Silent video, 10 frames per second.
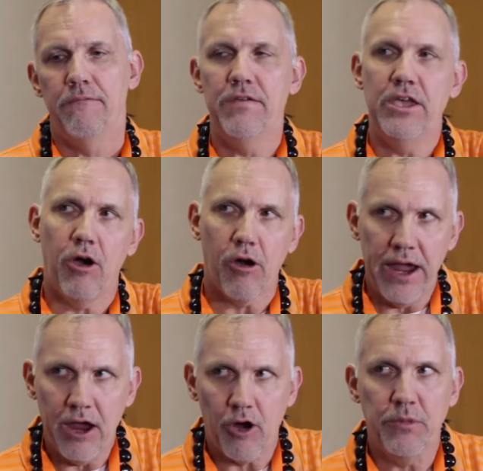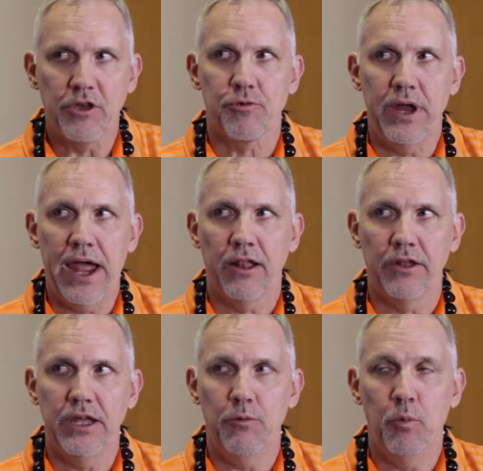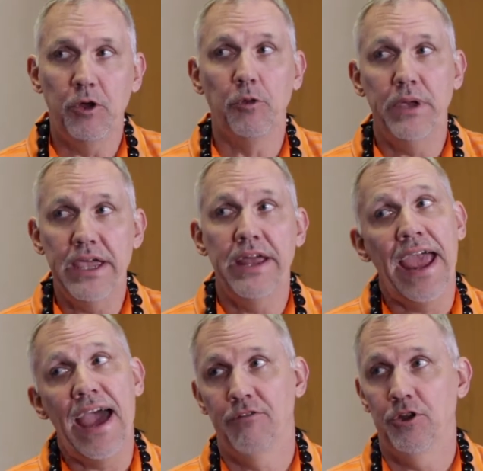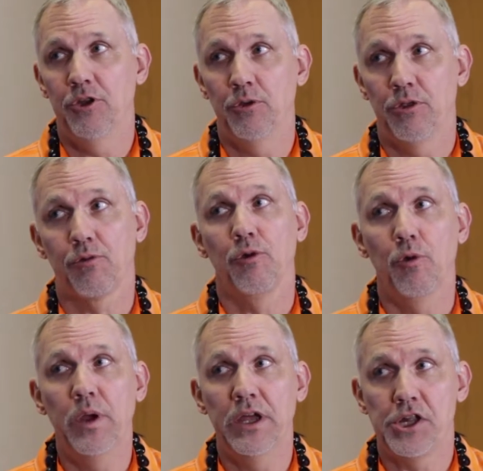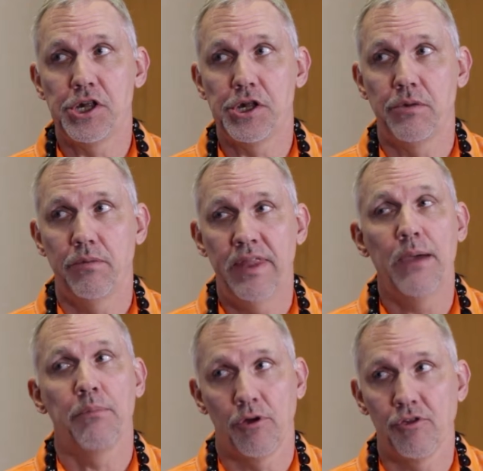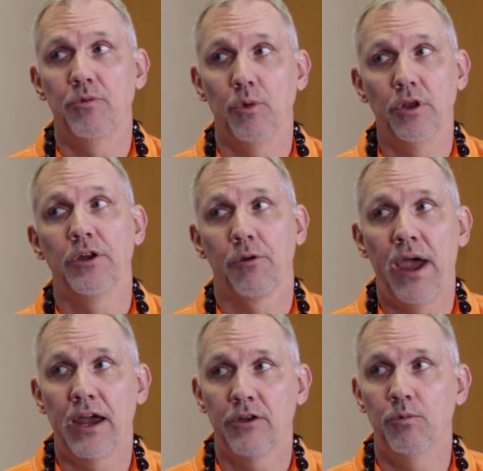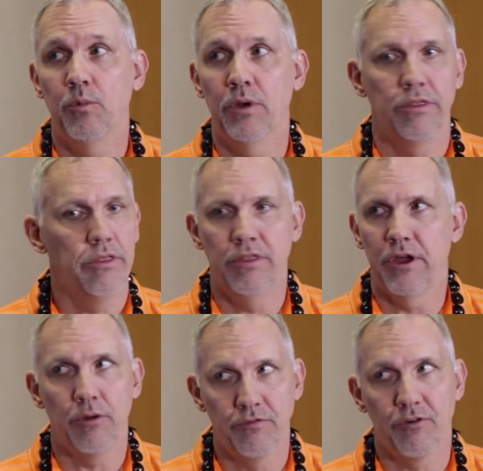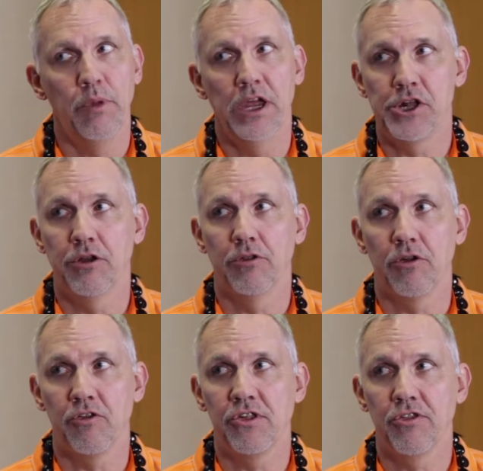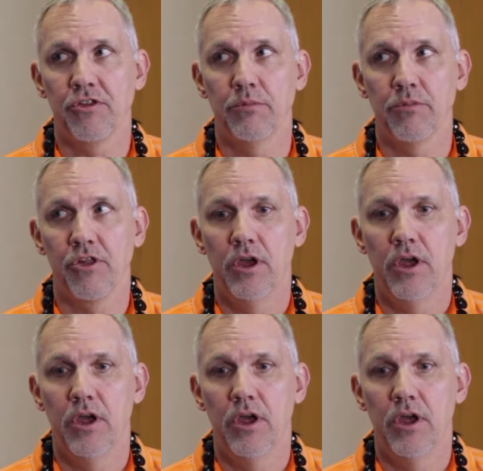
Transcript: VR, AR, mixed reality will be an avenue through which that person will interact with their information or their systems.